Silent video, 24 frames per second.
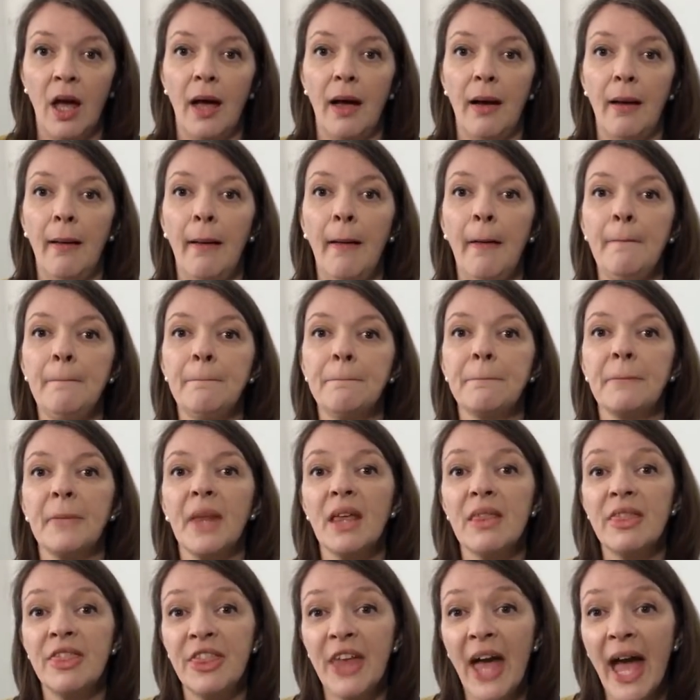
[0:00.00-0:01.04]

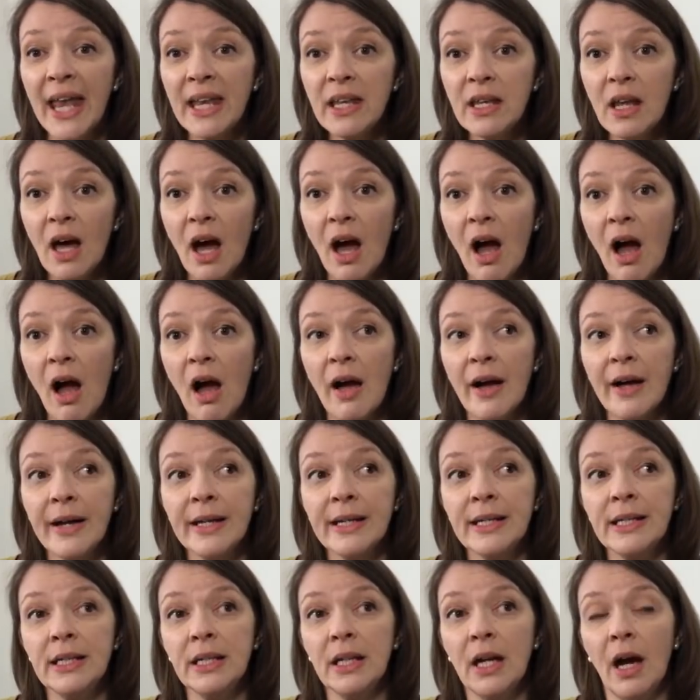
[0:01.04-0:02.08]
Then
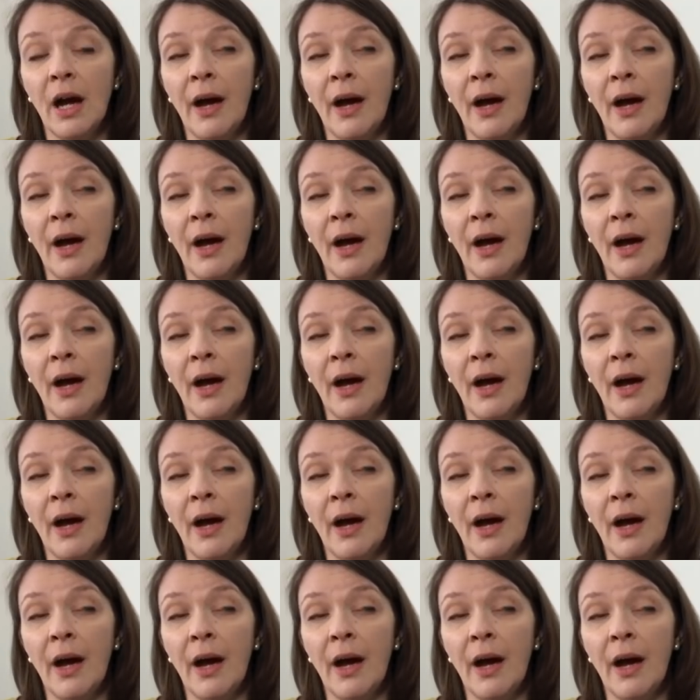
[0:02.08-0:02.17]
a